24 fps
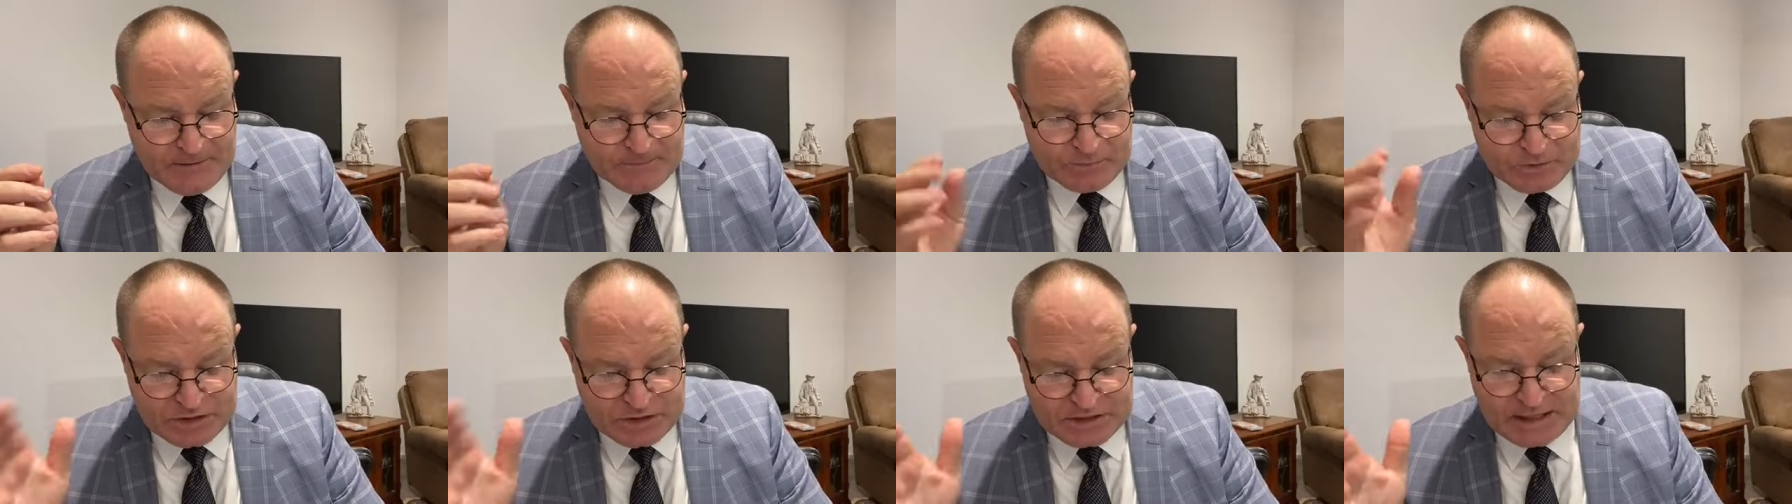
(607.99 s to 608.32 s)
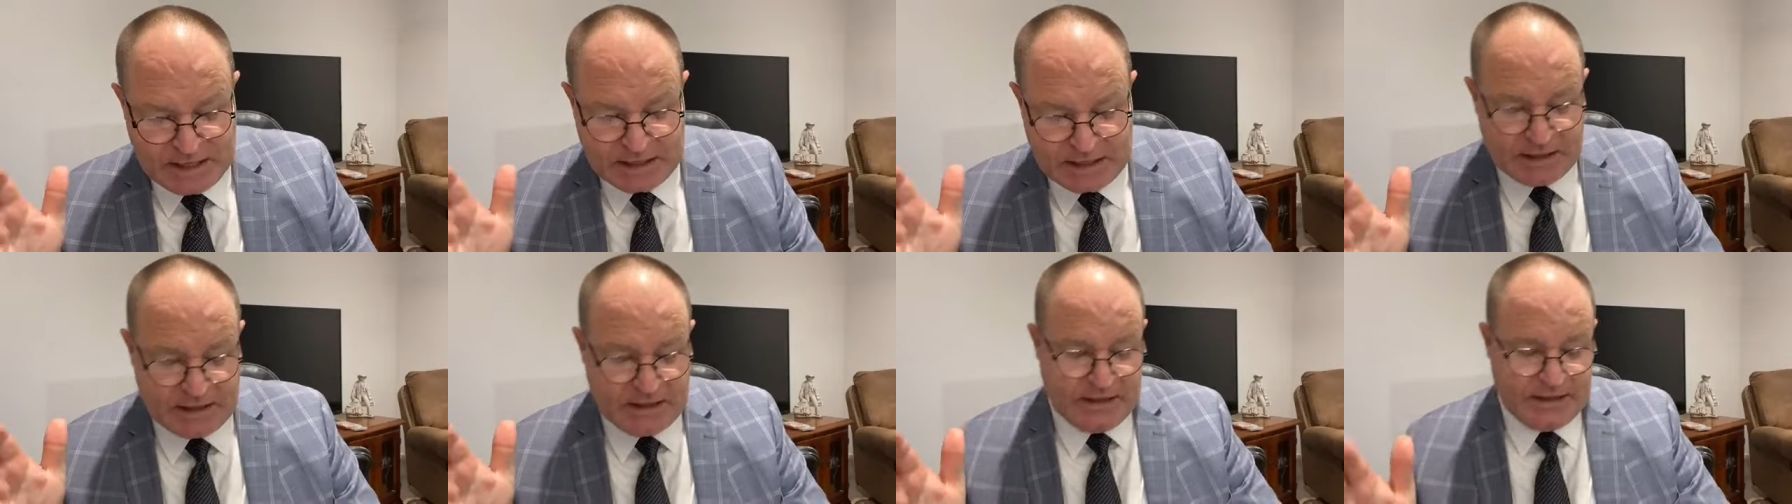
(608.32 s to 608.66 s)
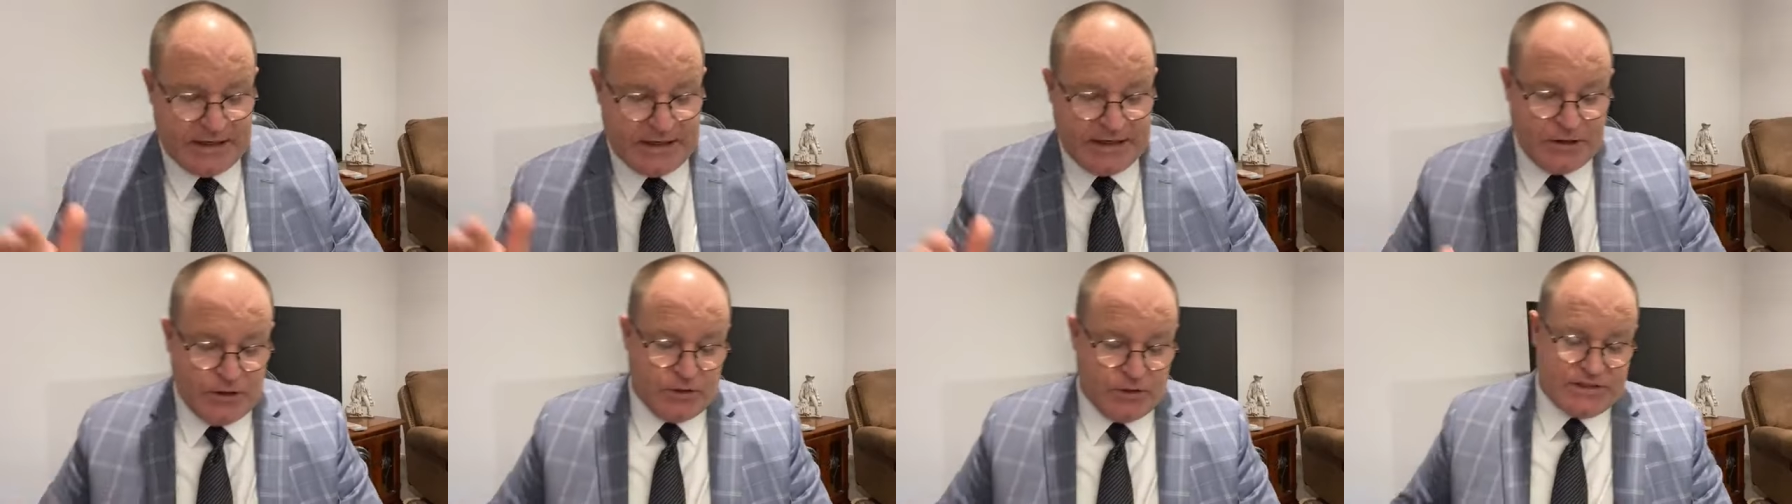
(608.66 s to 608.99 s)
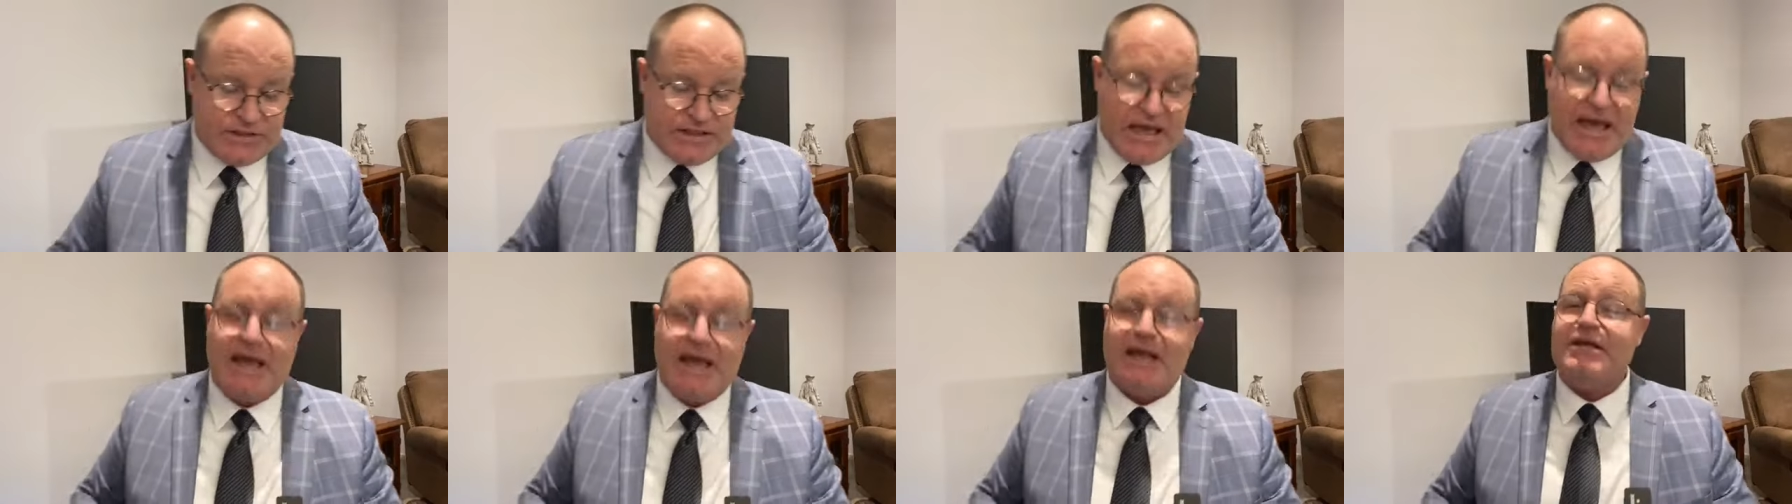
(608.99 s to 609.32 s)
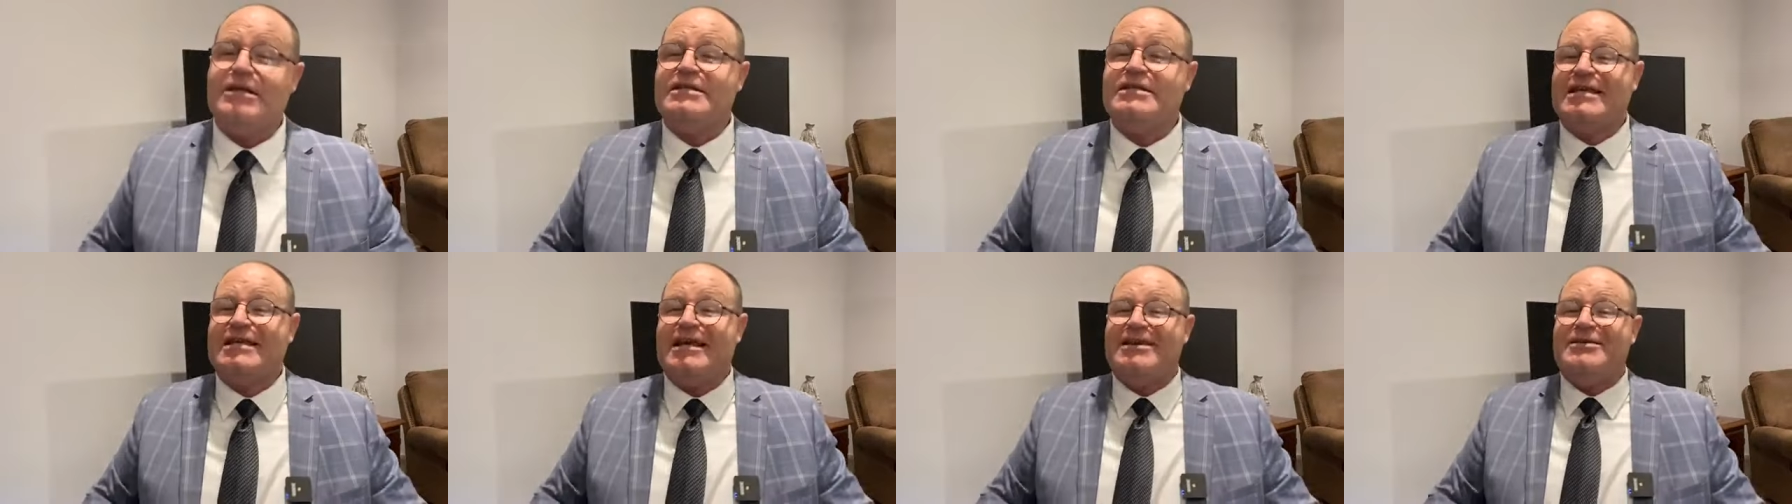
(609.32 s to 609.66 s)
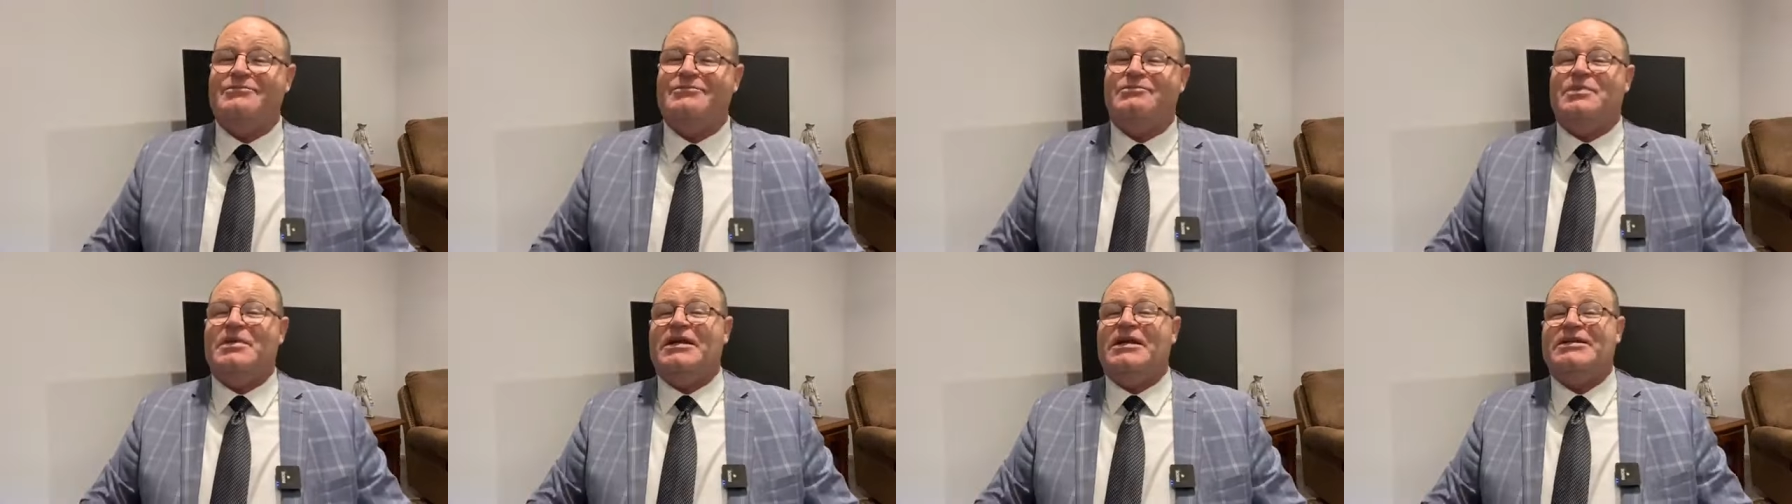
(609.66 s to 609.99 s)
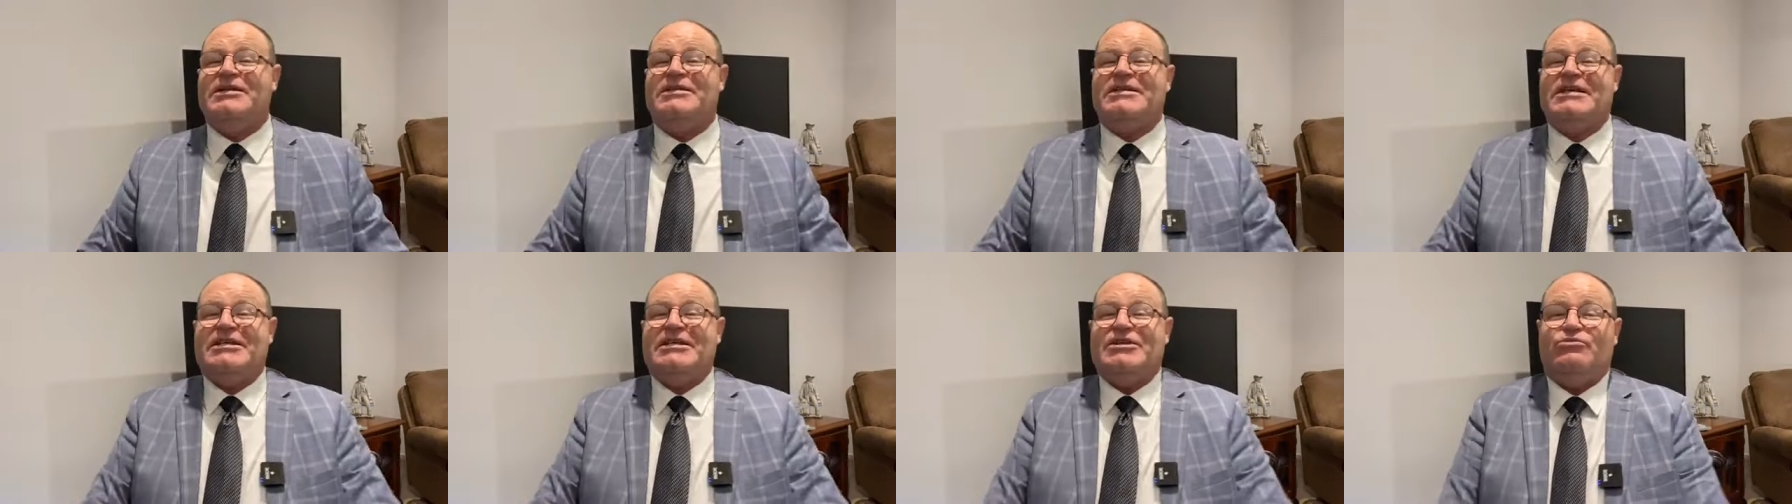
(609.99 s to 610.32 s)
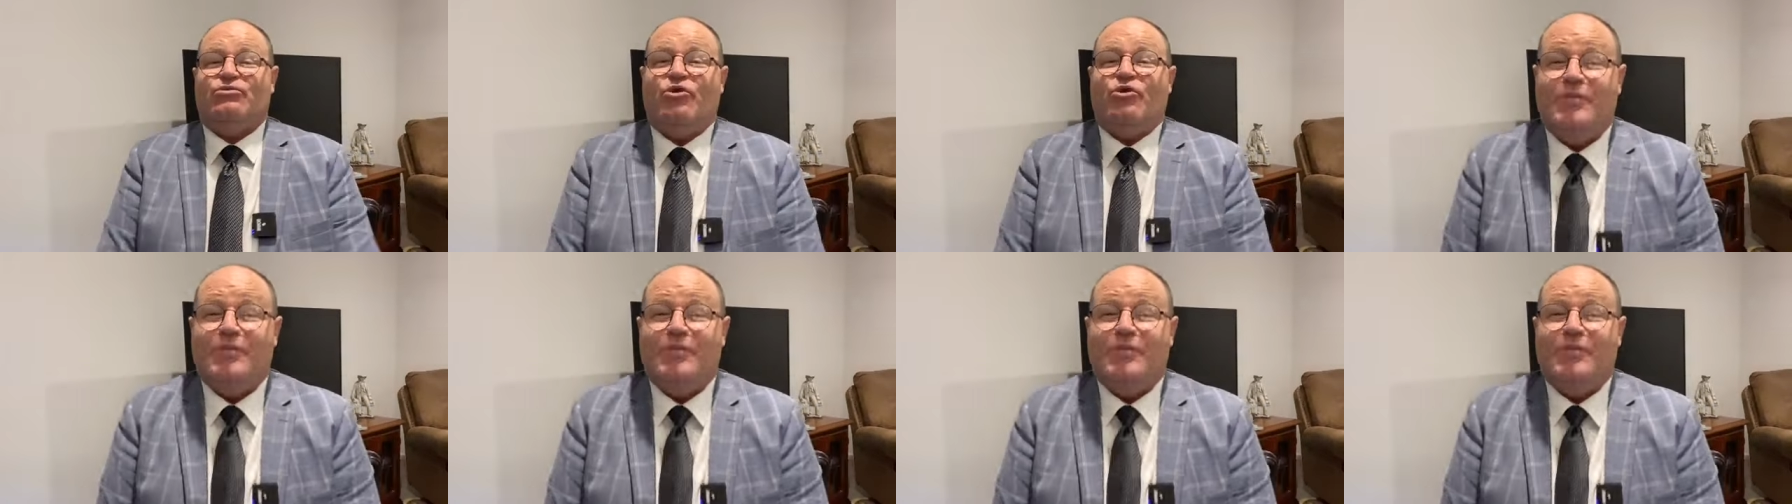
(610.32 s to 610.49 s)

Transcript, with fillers: Secondly, your talents and abilities